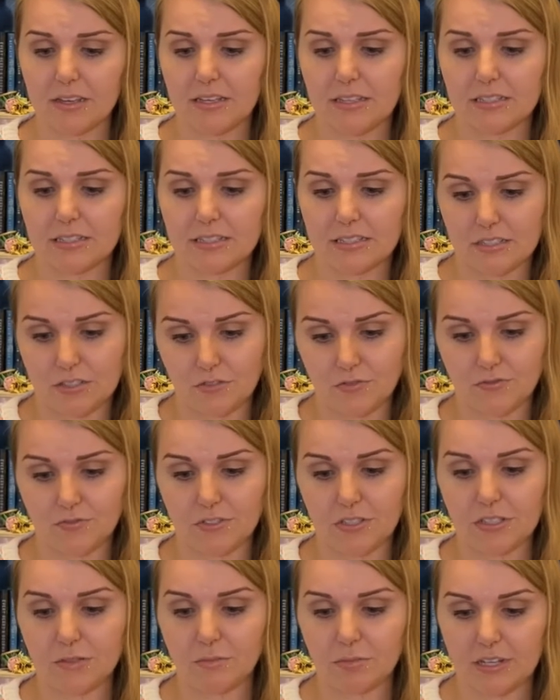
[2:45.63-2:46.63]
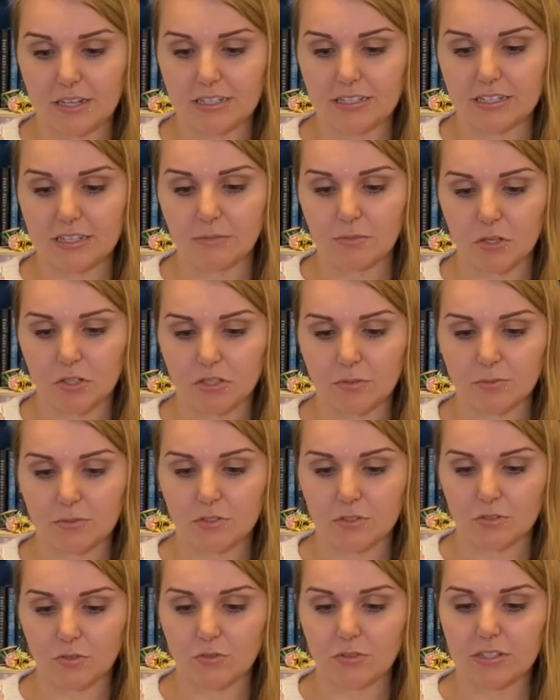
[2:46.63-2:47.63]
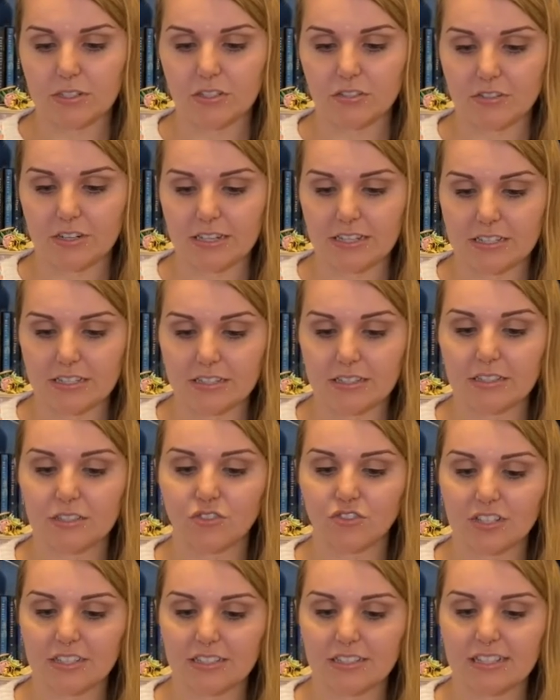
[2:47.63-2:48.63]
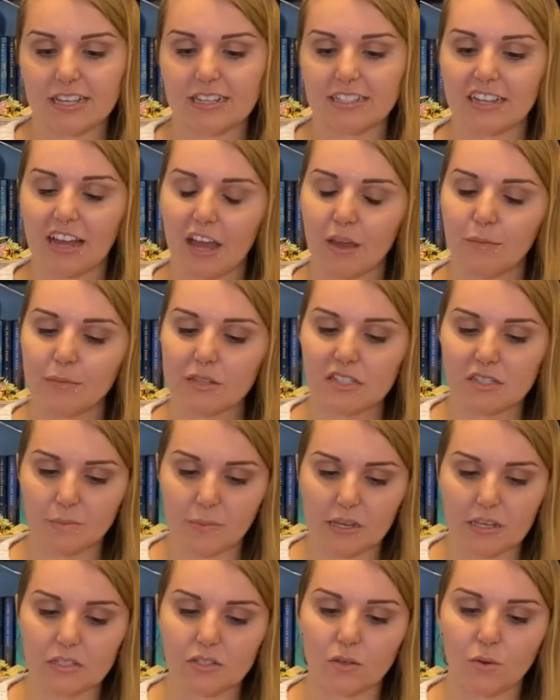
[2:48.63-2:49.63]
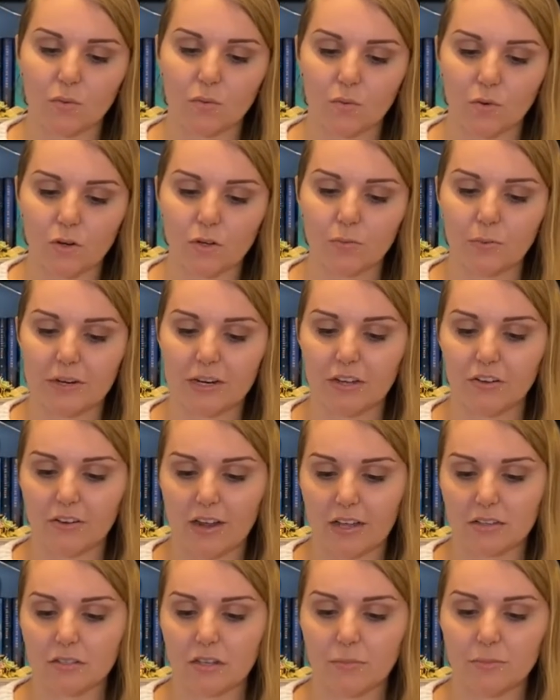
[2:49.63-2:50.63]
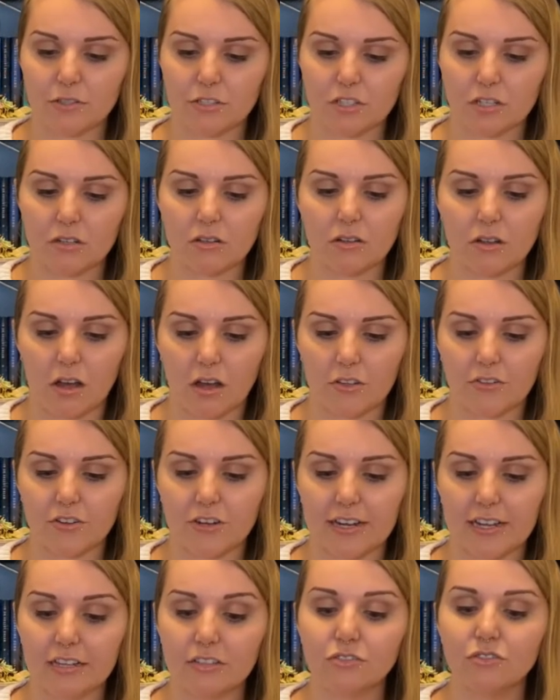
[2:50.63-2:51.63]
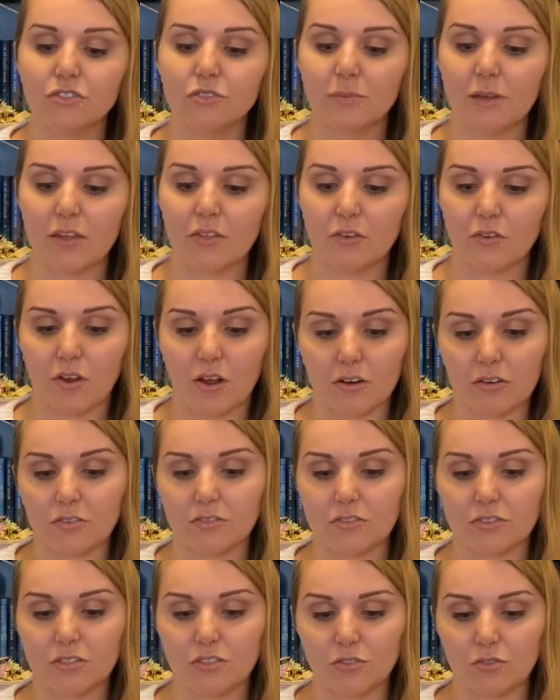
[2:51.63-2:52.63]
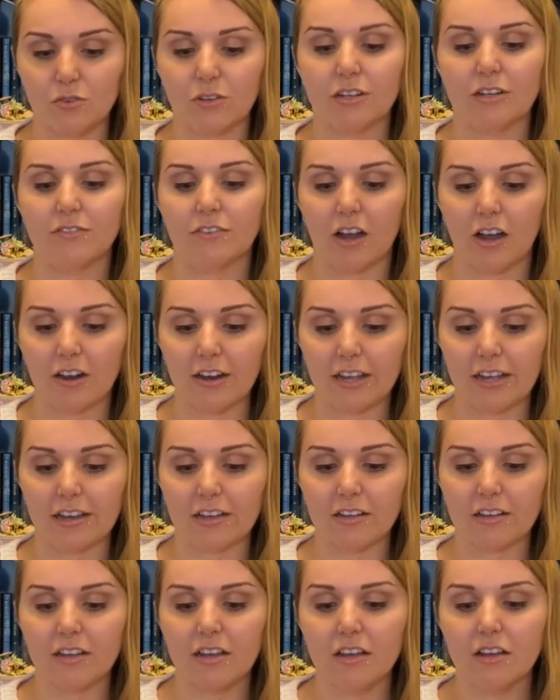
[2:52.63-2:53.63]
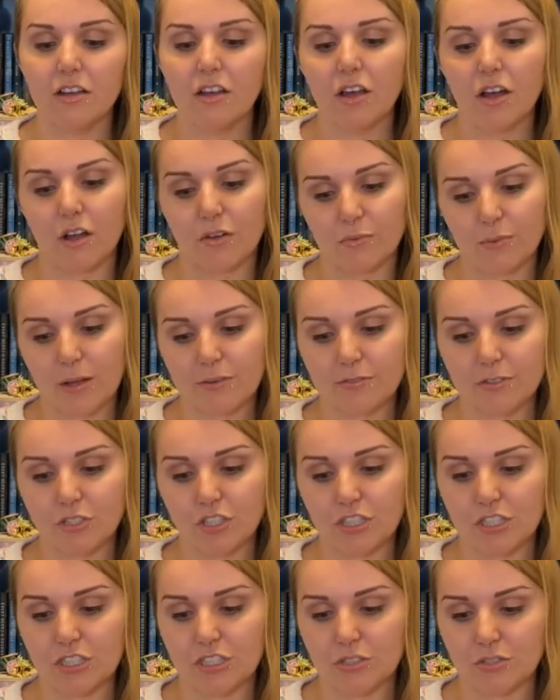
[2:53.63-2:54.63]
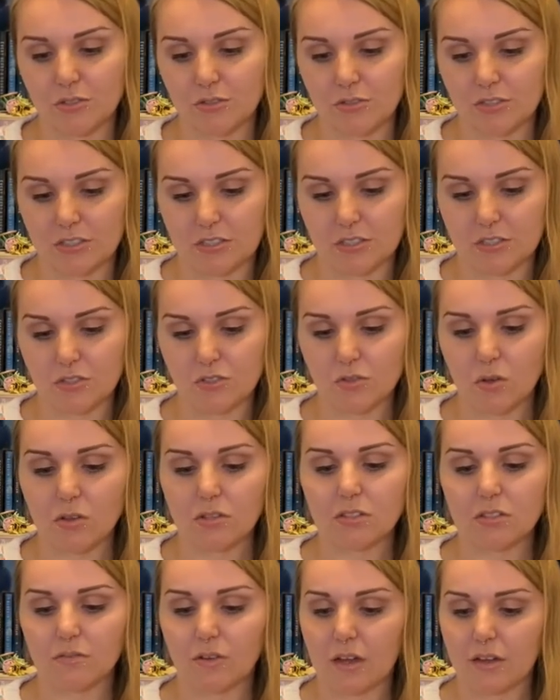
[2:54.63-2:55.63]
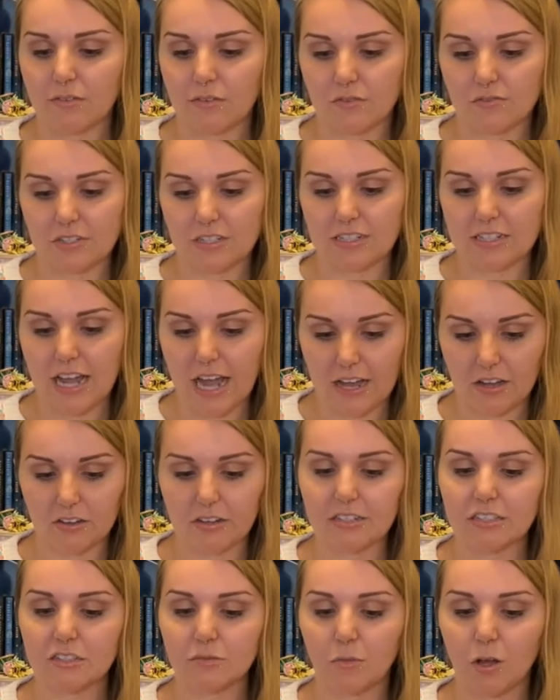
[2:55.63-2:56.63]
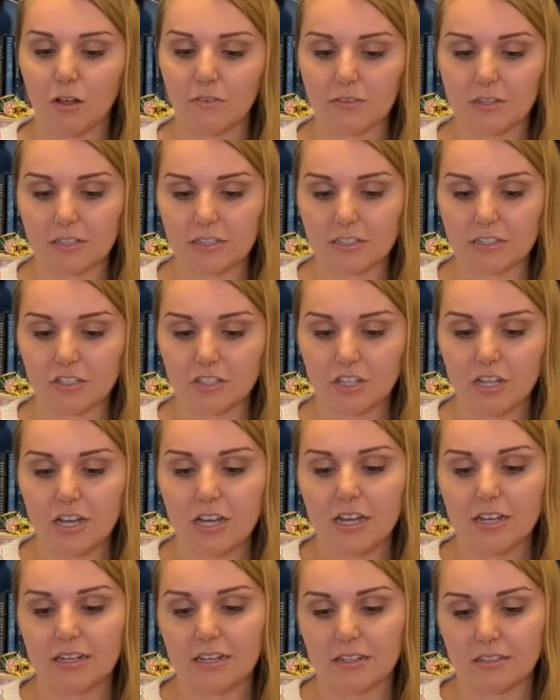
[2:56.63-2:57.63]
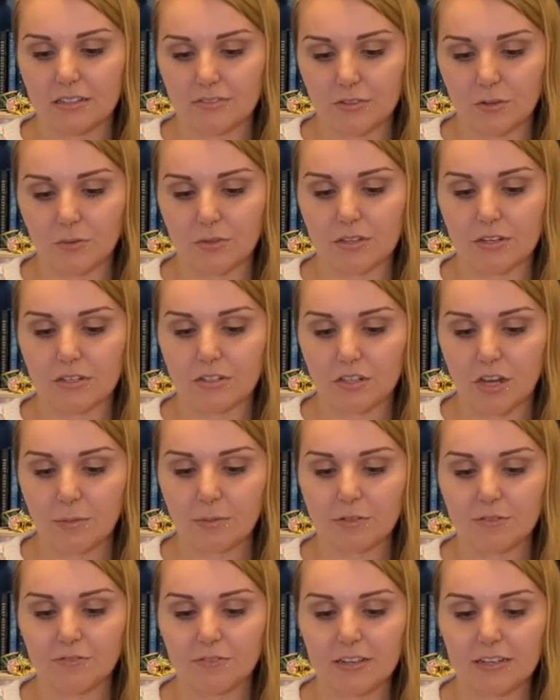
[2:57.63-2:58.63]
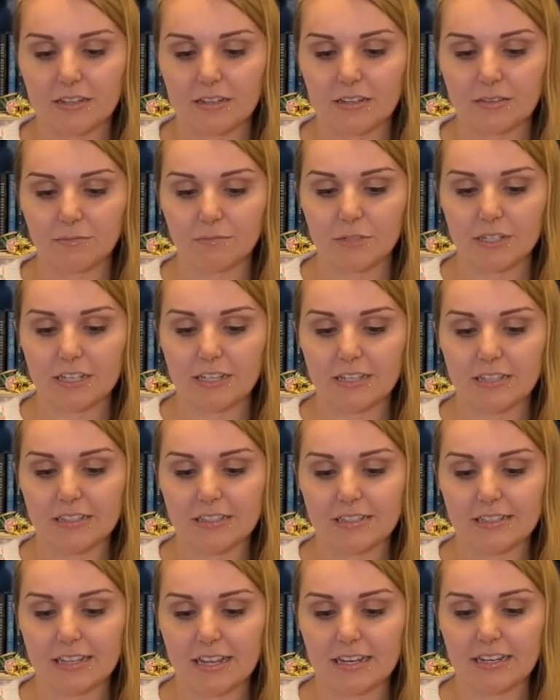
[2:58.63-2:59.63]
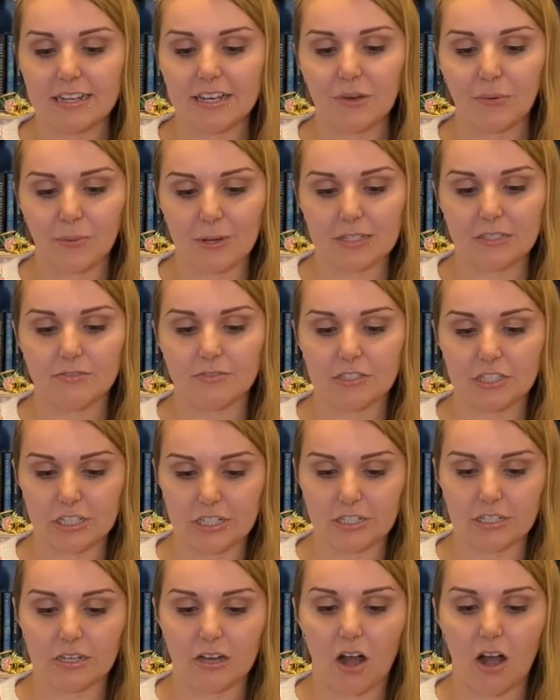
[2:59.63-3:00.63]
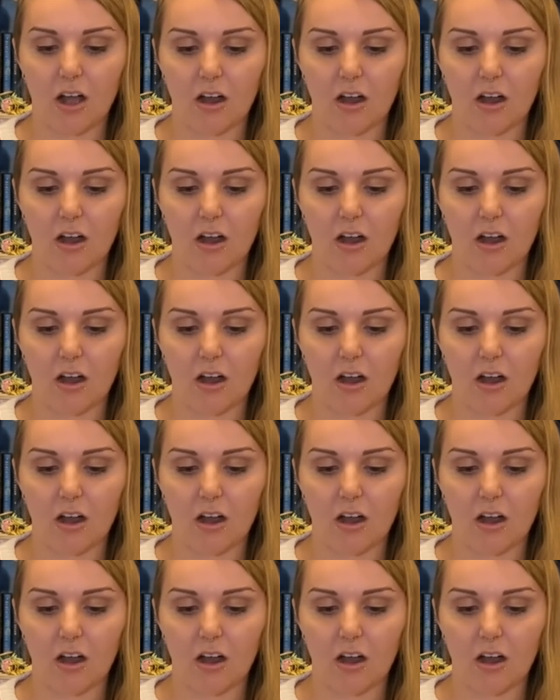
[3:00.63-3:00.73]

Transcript: Skillfully blending multiple story strands that transcend time and space, award-winning Grasshopper Jungle author Andrew Smith chronicles the story of Ariel, a refugee who is the sole survivor of an attack on his small village, now living with an adoptive family in Sunday, West Virginia.